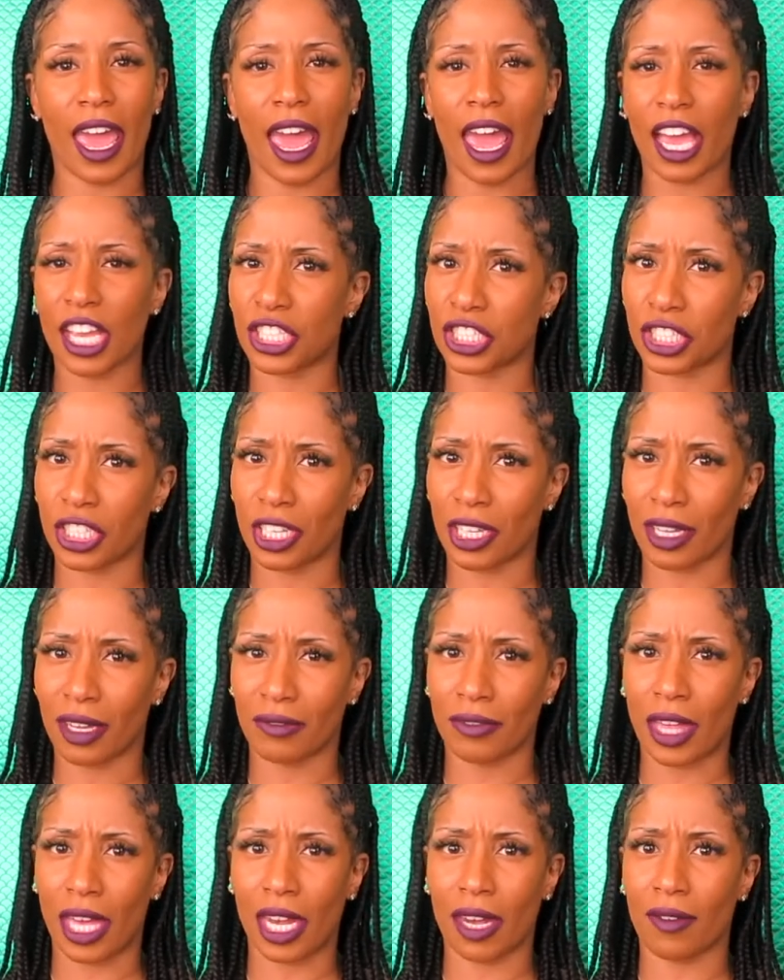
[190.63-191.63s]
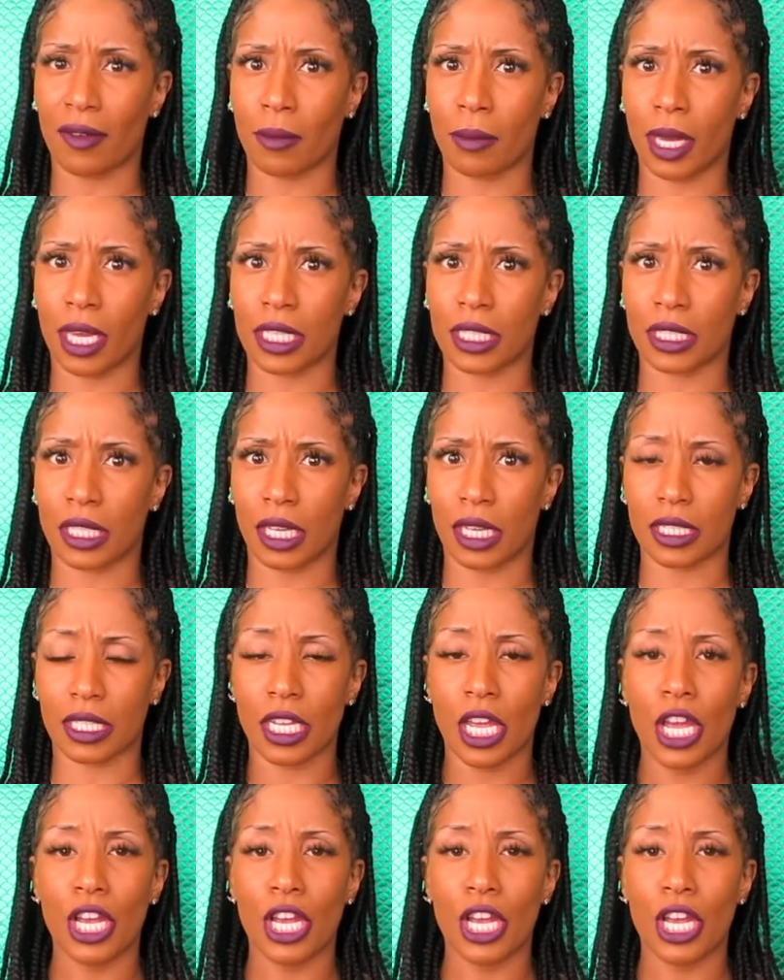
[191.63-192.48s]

ashy, if that even makes sense.